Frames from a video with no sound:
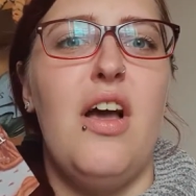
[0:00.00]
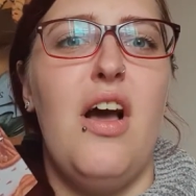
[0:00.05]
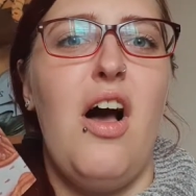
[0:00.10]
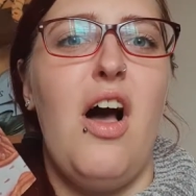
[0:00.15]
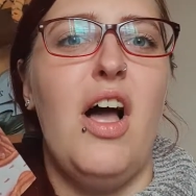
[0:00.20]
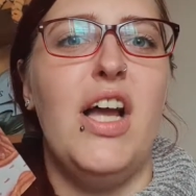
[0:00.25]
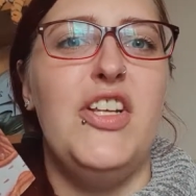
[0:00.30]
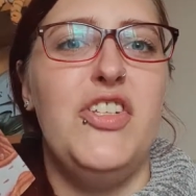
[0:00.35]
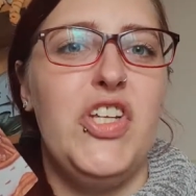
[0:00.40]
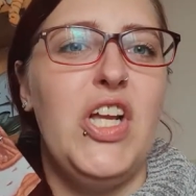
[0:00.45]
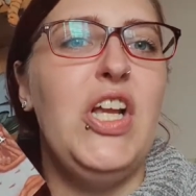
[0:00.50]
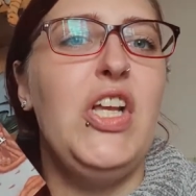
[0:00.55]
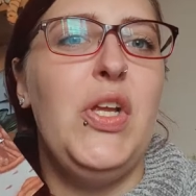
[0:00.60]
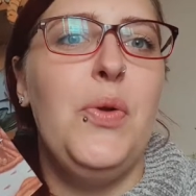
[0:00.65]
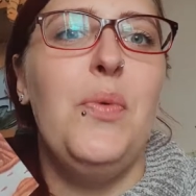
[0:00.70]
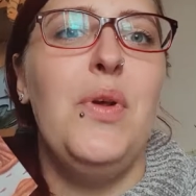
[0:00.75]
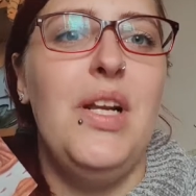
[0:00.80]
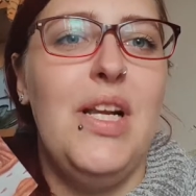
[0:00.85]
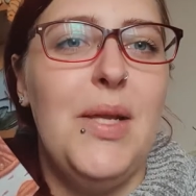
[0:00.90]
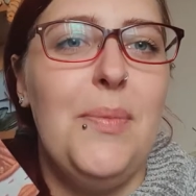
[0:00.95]
I
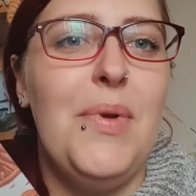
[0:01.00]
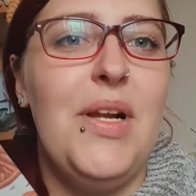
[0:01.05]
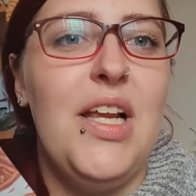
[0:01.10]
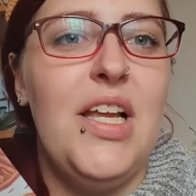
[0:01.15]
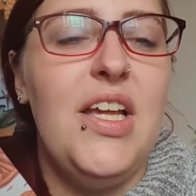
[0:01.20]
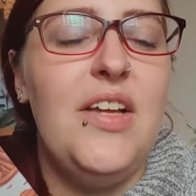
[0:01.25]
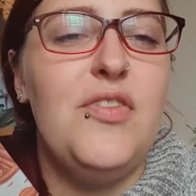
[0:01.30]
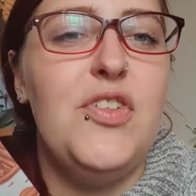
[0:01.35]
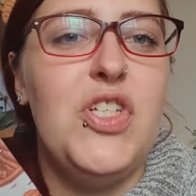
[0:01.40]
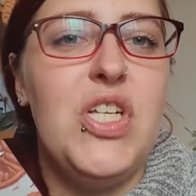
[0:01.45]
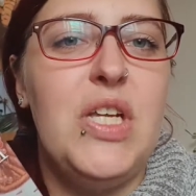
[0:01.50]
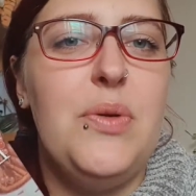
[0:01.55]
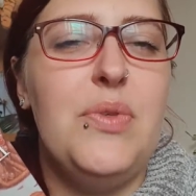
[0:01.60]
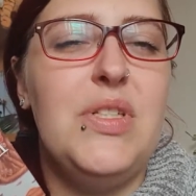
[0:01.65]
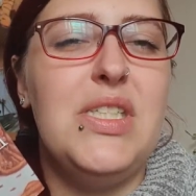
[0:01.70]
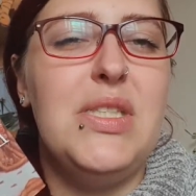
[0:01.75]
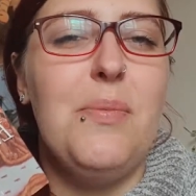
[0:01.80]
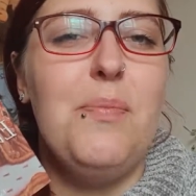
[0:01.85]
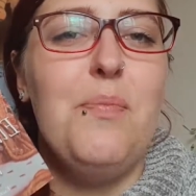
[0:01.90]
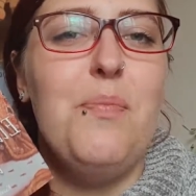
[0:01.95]
genuinely believe she
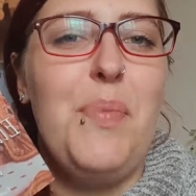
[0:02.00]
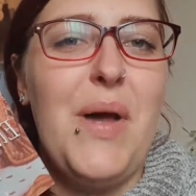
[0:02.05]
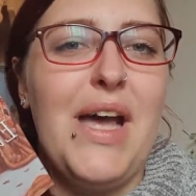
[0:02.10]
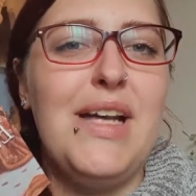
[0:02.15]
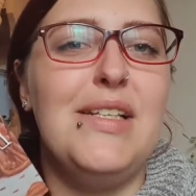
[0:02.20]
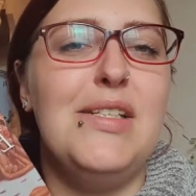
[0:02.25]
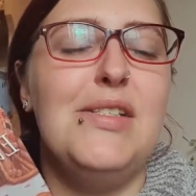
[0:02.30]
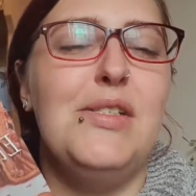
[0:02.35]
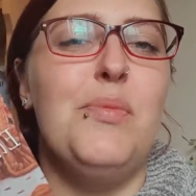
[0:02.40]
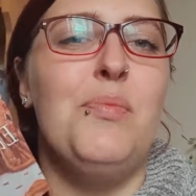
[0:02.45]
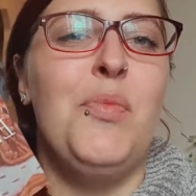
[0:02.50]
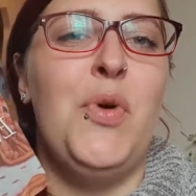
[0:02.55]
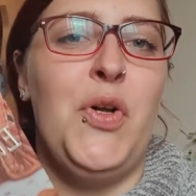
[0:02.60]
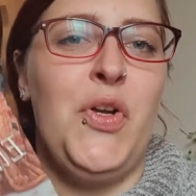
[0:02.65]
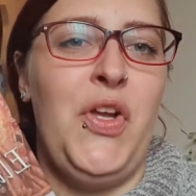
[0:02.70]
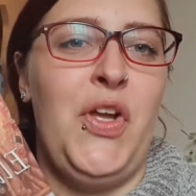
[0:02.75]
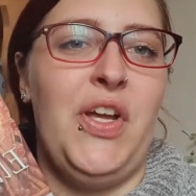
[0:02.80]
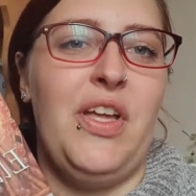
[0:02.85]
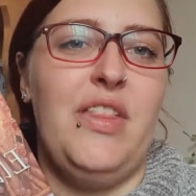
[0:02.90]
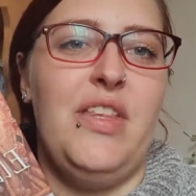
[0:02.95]
was the best
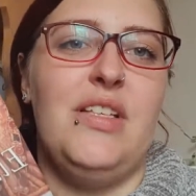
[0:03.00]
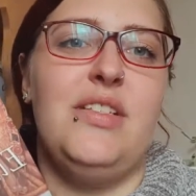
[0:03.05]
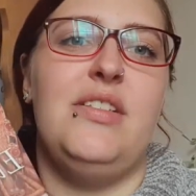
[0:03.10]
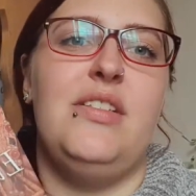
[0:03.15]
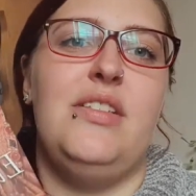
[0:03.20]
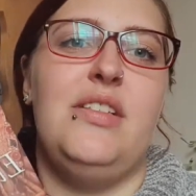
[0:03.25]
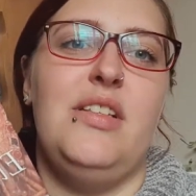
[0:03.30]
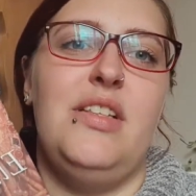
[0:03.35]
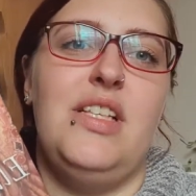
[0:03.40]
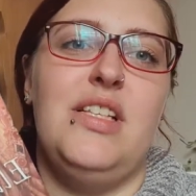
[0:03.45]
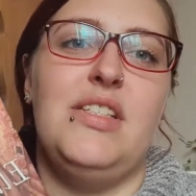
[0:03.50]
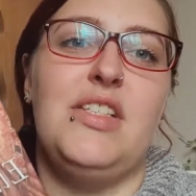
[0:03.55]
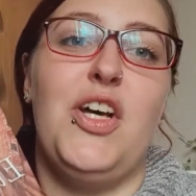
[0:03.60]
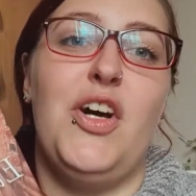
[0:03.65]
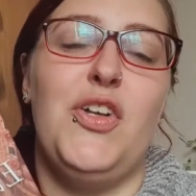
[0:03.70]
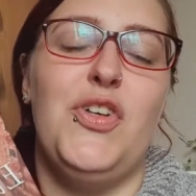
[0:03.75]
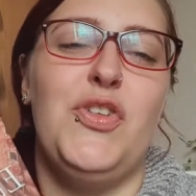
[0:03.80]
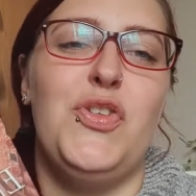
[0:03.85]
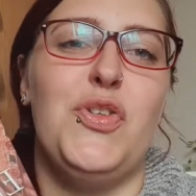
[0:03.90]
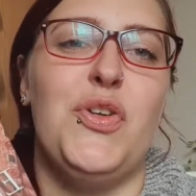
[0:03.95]
monarch this
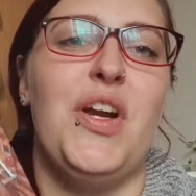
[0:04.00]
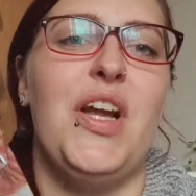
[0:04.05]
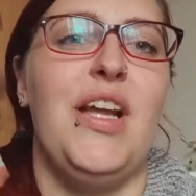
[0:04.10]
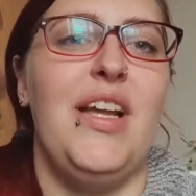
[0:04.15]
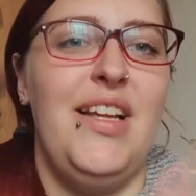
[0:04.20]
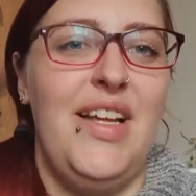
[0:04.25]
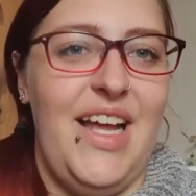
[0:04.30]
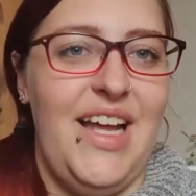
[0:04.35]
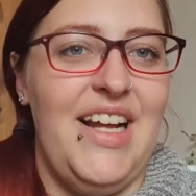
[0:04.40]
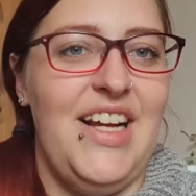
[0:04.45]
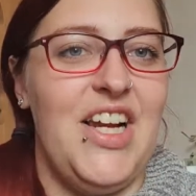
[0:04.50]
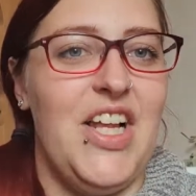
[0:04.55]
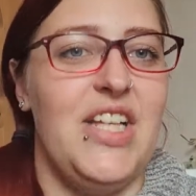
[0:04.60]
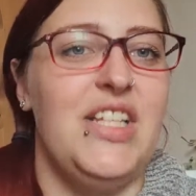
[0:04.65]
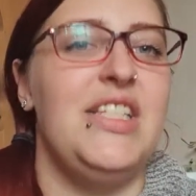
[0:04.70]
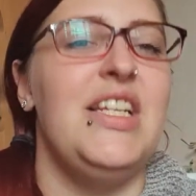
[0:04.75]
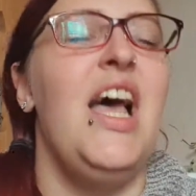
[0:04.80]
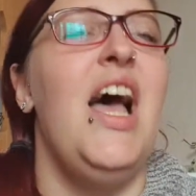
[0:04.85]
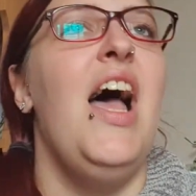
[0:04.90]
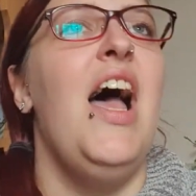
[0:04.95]
country,
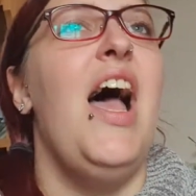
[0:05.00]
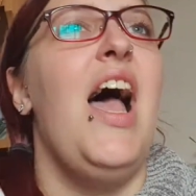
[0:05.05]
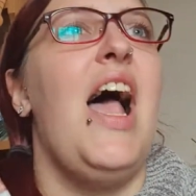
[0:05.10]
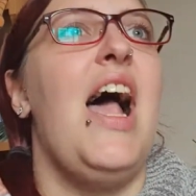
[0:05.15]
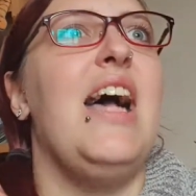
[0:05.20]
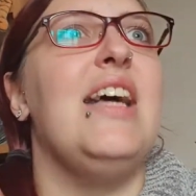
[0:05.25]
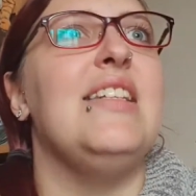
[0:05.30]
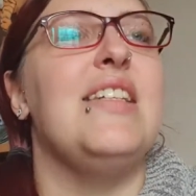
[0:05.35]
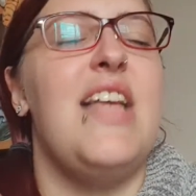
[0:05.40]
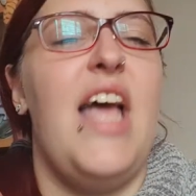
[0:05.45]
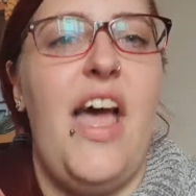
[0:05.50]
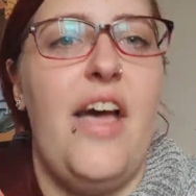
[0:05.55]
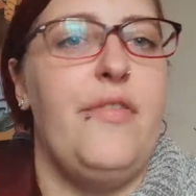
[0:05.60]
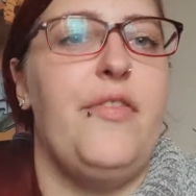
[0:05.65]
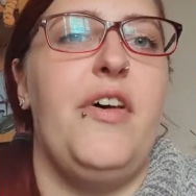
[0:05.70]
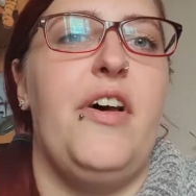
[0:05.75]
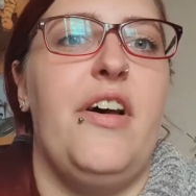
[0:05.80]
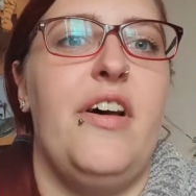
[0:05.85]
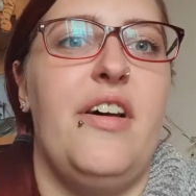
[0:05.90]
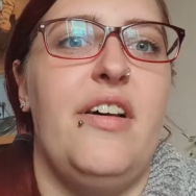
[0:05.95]
England, has
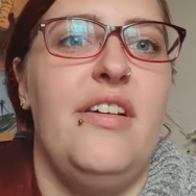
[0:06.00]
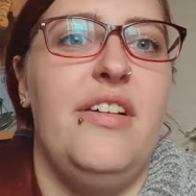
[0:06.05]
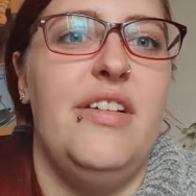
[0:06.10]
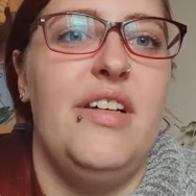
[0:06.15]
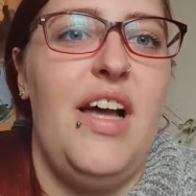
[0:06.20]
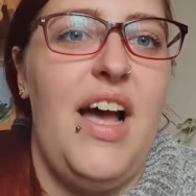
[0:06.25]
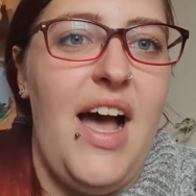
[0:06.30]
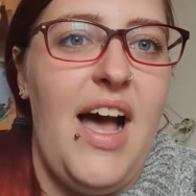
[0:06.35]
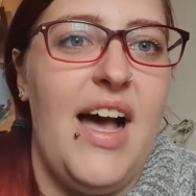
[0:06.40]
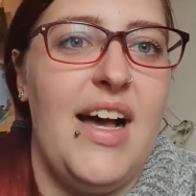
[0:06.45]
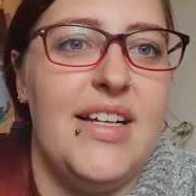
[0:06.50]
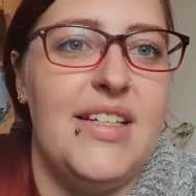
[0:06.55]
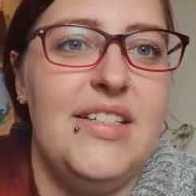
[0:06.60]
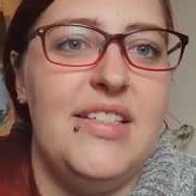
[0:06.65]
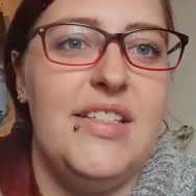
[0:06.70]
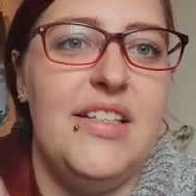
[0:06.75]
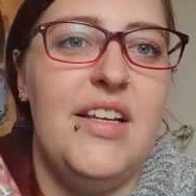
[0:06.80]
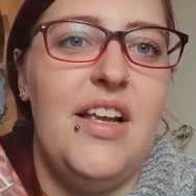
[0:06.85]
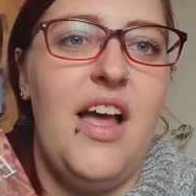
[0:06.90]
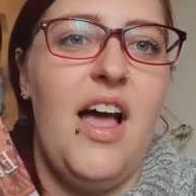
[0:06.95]
ever had.
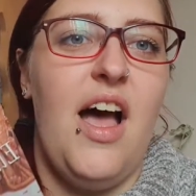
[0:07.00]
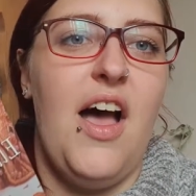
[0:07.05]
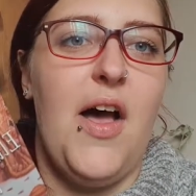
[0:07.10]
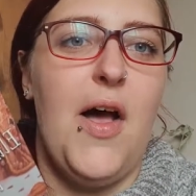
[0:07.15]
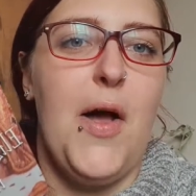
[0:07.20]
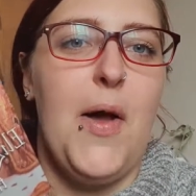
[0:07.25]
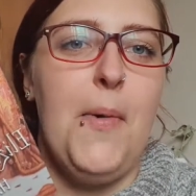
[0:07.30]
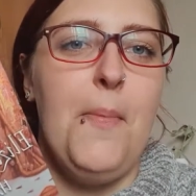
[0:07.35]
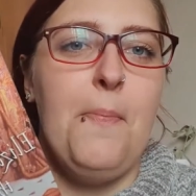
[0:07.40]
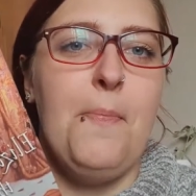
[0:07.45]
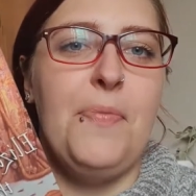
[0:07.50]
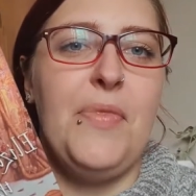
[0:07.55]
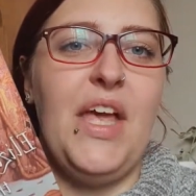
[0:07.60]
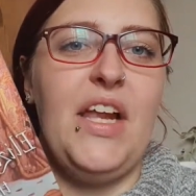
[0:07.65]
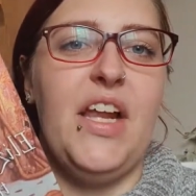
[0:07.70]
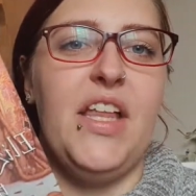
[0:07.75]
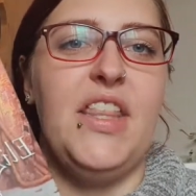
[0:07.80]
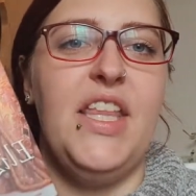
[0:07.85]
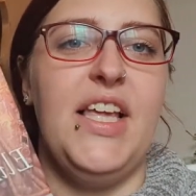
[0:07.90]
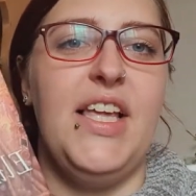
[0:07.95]
And
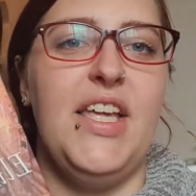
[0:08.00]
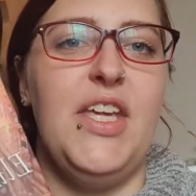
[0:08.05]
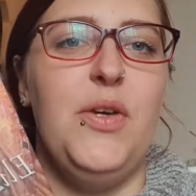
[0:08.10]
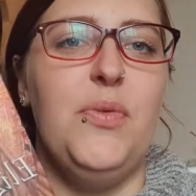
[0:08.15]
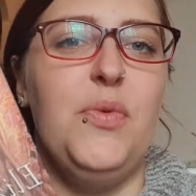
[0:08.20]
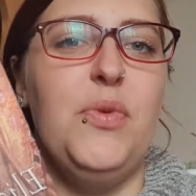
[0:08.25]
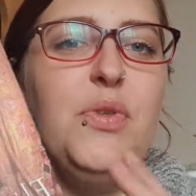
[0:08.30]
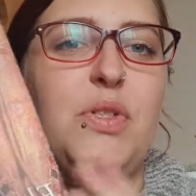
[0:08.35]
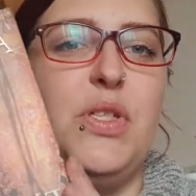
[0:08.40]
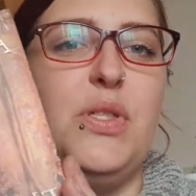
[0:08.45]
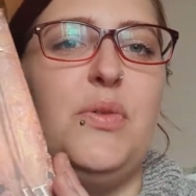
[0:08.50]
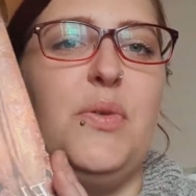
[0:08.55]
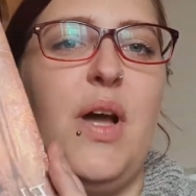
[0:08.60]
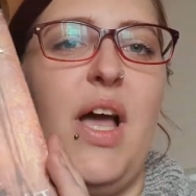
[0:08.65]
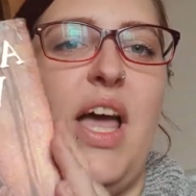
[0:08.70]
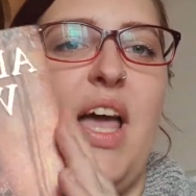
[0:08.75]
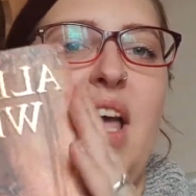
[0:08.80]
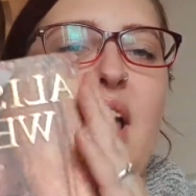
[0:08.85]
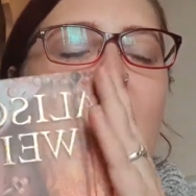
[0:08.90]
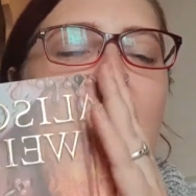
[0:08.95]
I think you will do
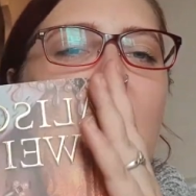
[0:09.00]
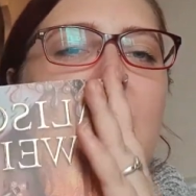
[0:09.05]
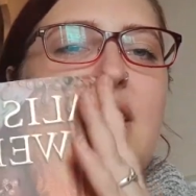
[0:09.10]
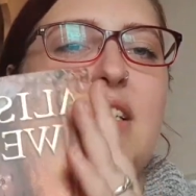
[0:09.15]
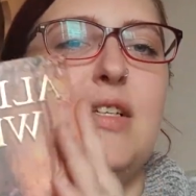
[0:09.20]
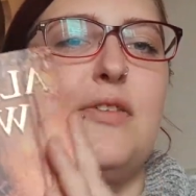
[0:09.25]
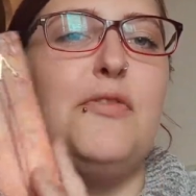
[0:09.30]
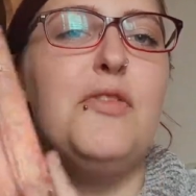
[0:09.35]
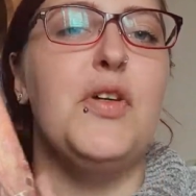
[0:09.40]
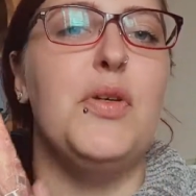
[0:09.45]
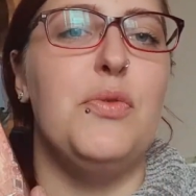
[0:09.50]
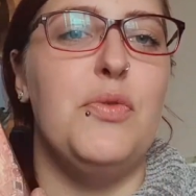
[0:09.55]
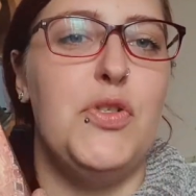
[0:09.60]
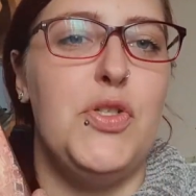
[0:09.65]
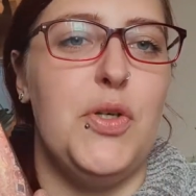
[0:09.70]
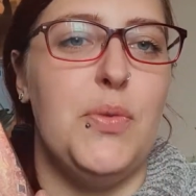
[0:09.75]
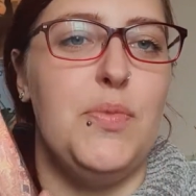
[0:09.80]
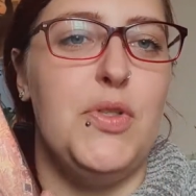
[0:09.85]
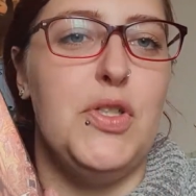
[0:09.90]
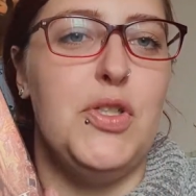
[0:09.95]
a difficult
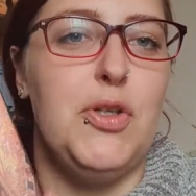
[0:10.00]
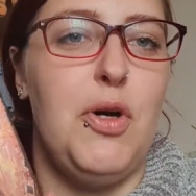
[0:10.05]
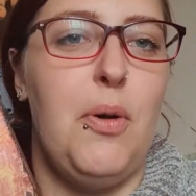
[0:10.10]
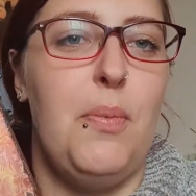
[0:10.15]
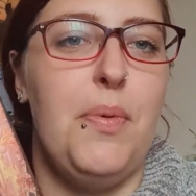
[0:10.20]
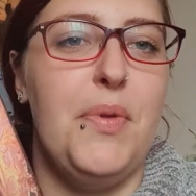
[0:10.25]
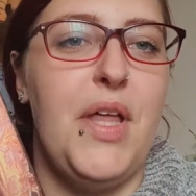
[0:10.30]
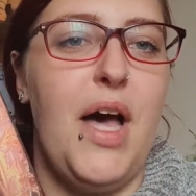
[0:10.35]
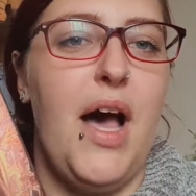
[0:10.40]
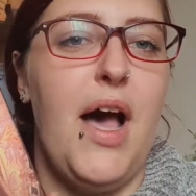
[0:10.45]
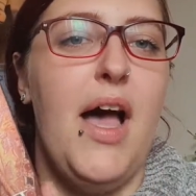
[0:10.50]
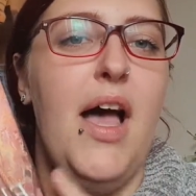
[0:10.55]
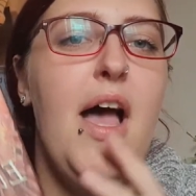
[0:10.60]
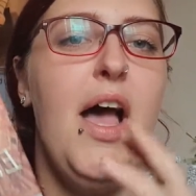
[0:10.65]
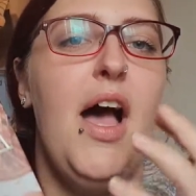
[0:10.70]
job to top that.